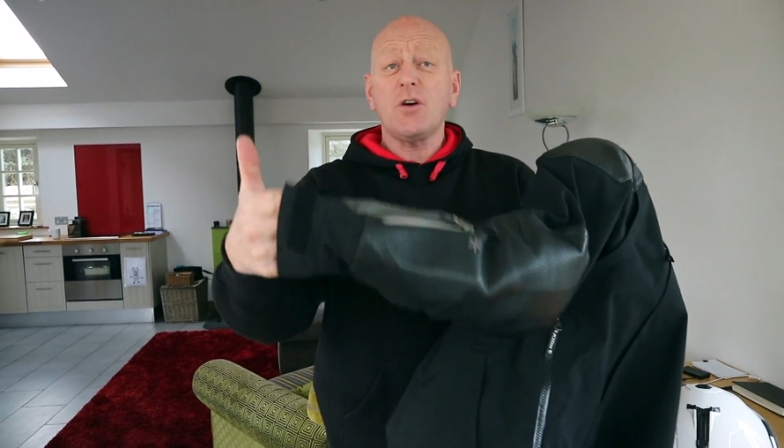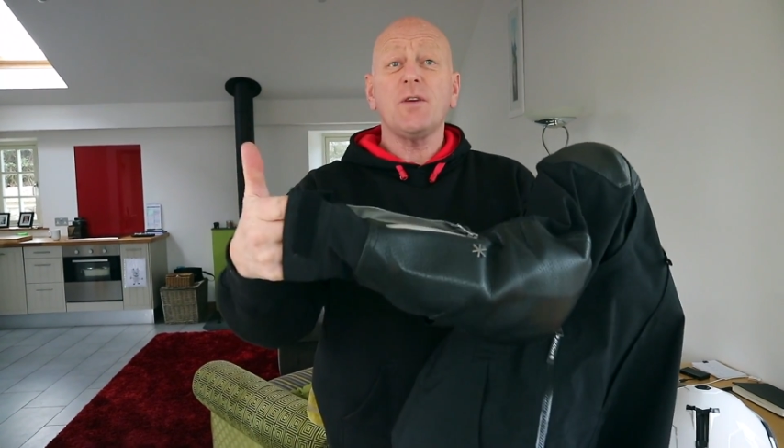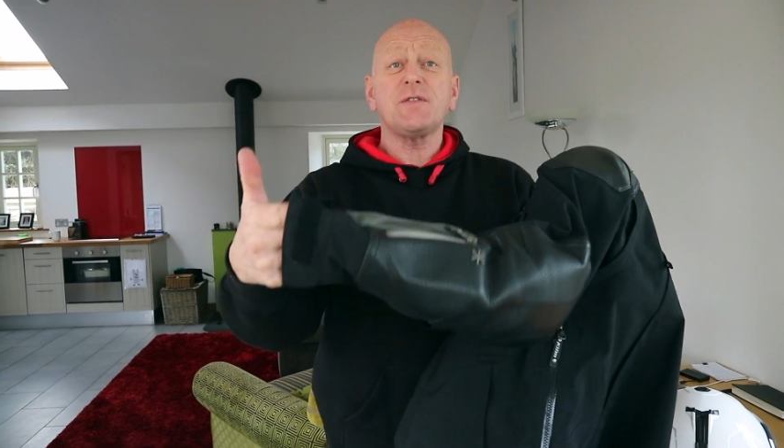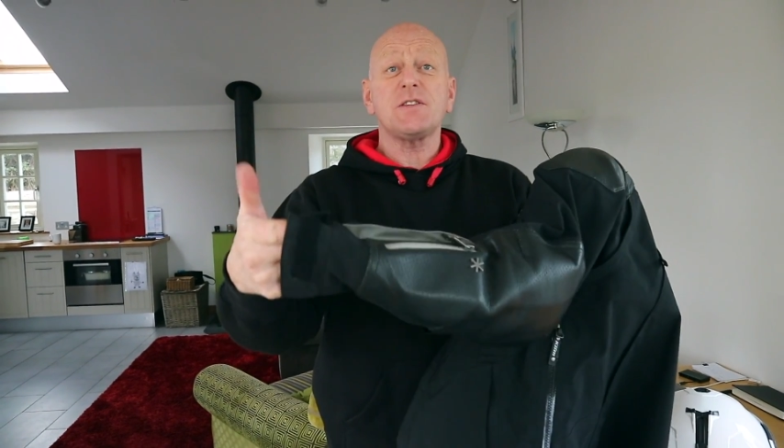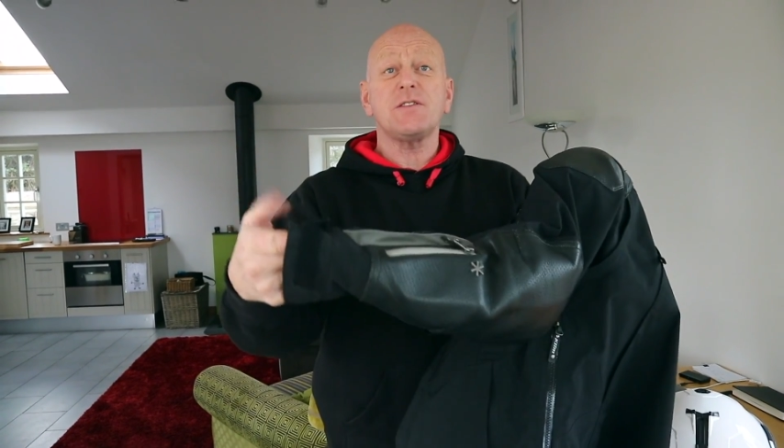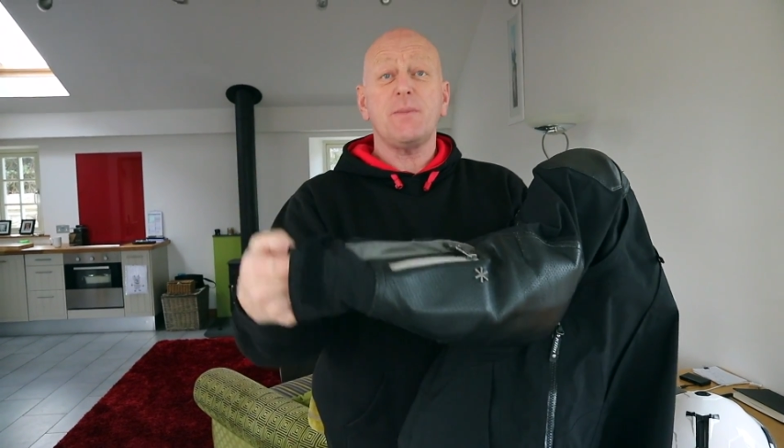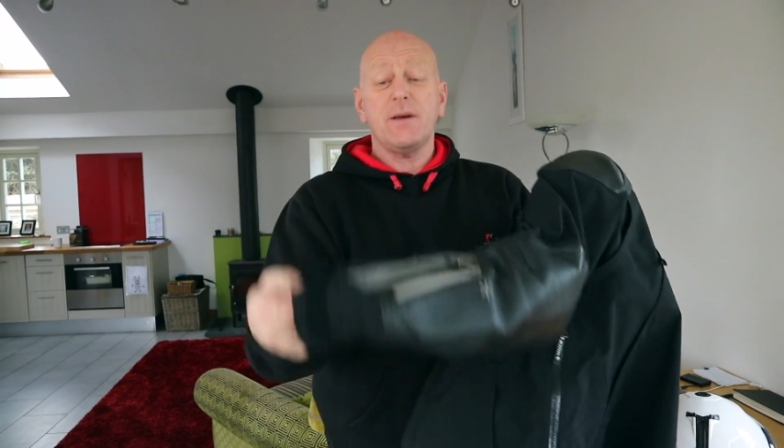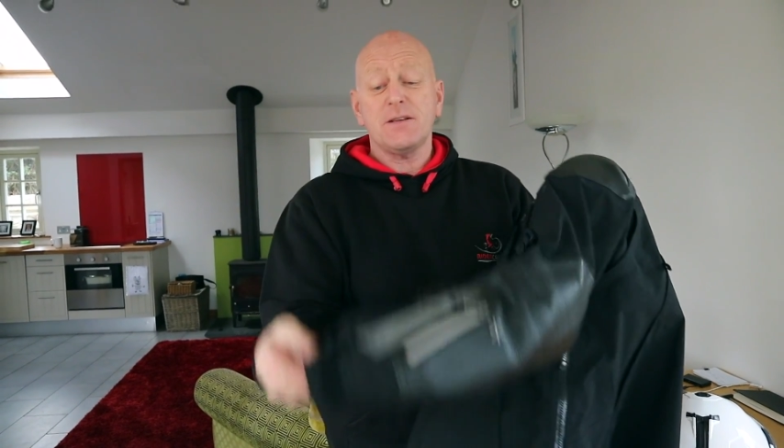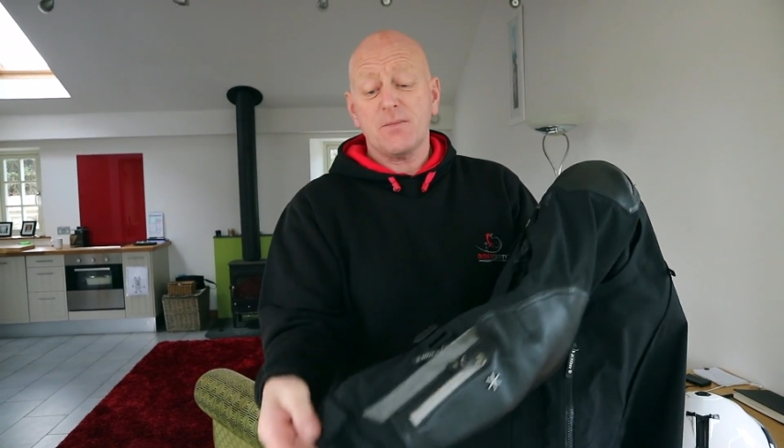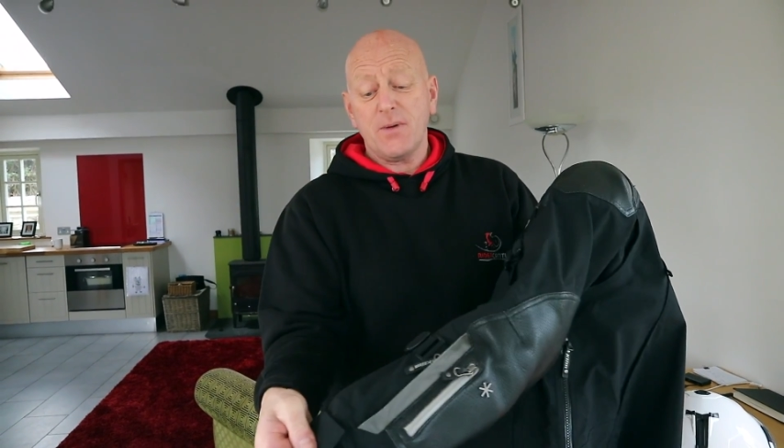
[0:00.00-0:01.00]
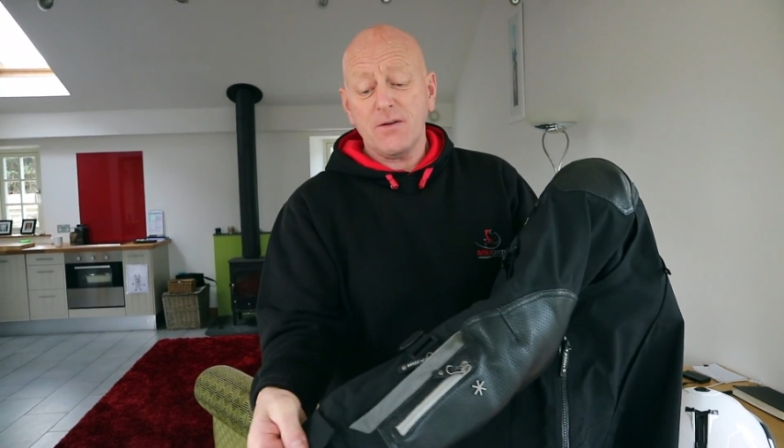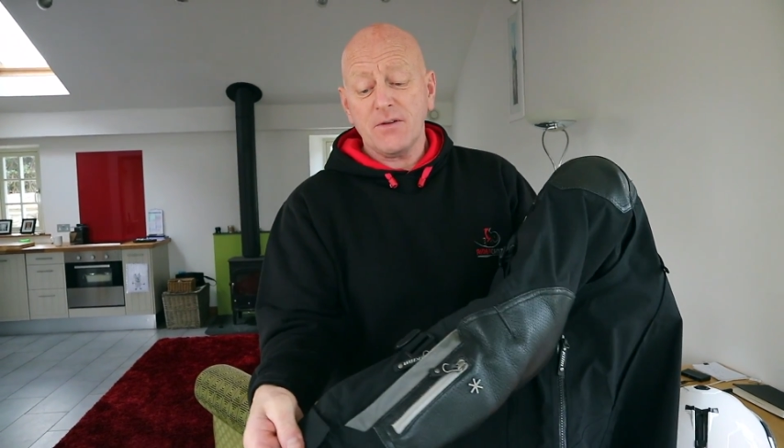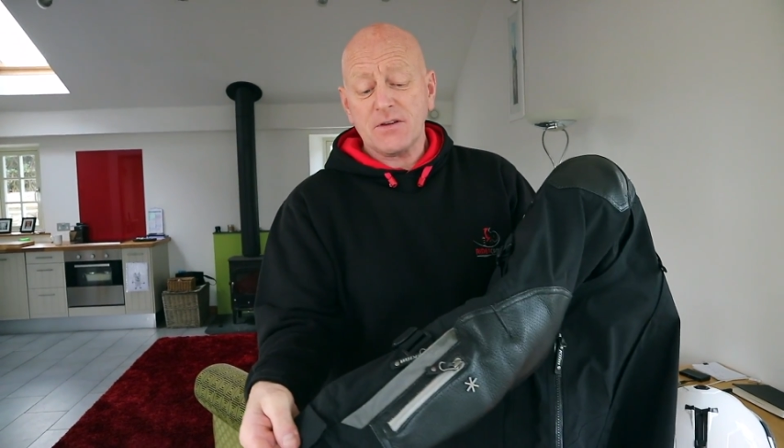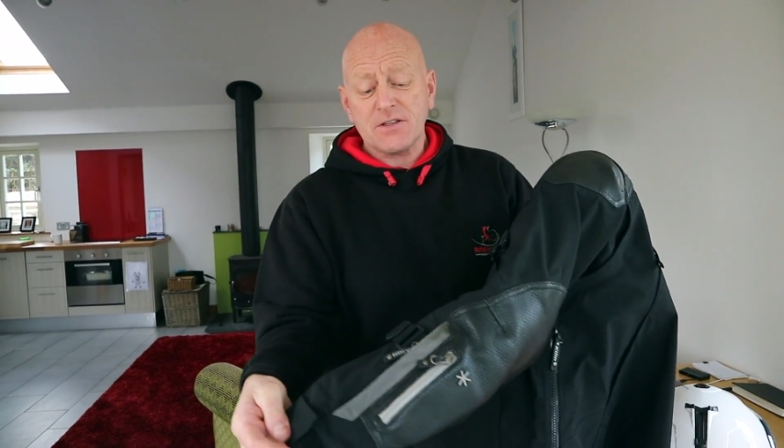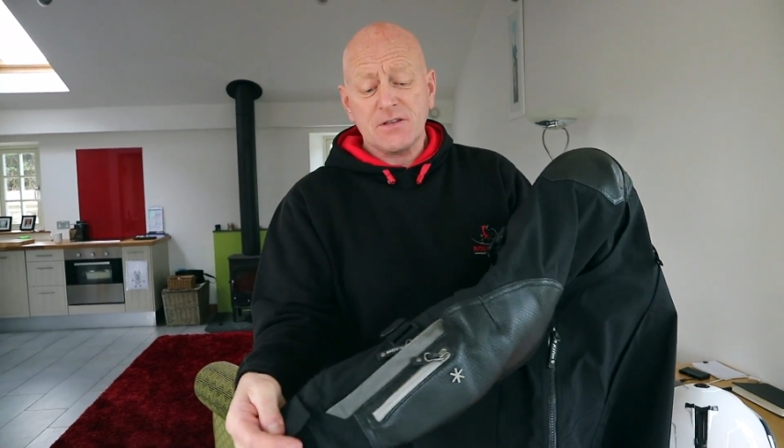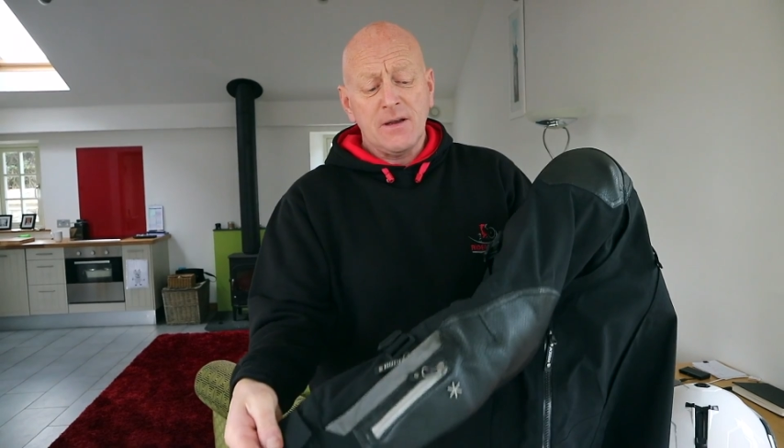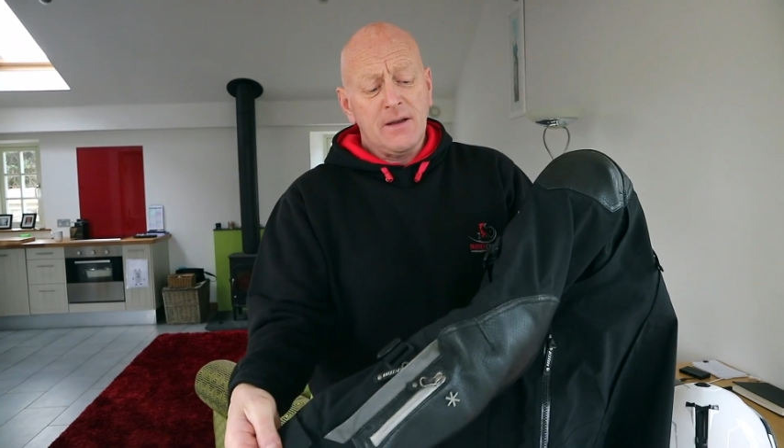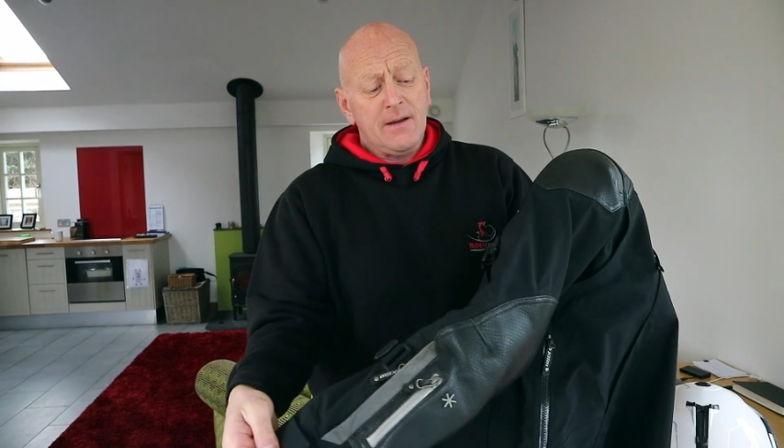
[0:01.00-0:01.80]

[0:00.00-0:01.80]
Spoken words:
cuffs is a bonus,